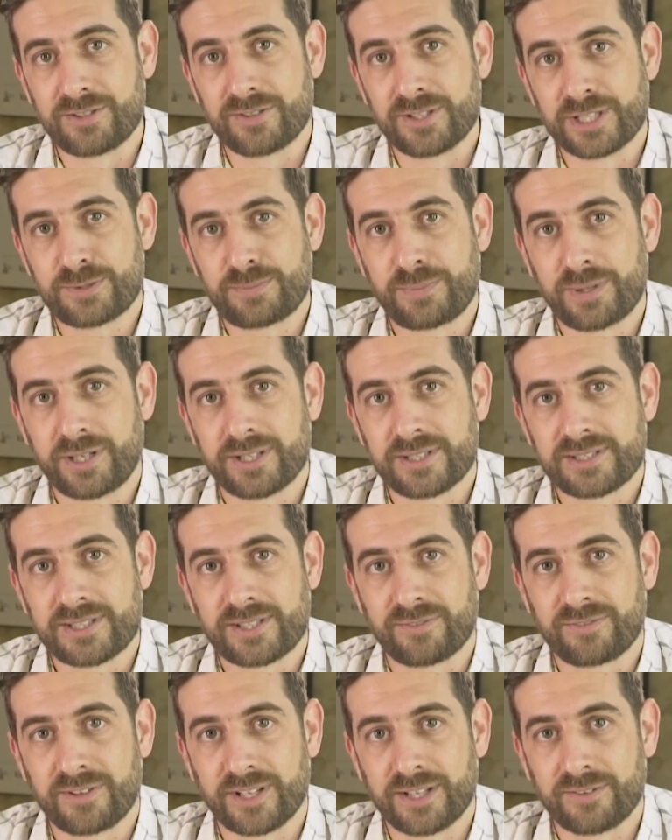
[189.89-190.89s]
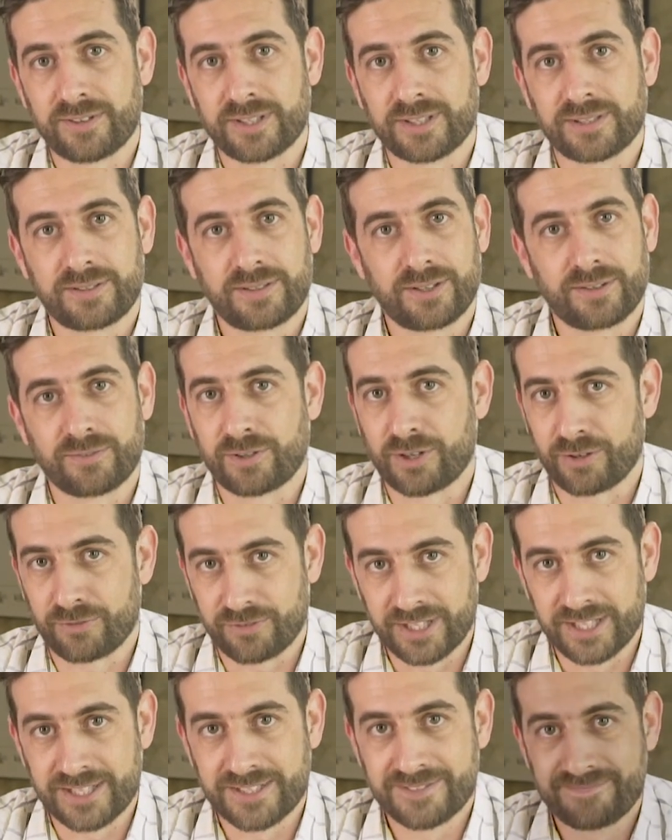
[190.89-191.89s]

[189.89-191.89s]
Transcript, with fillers: to experience the flavor of coffee.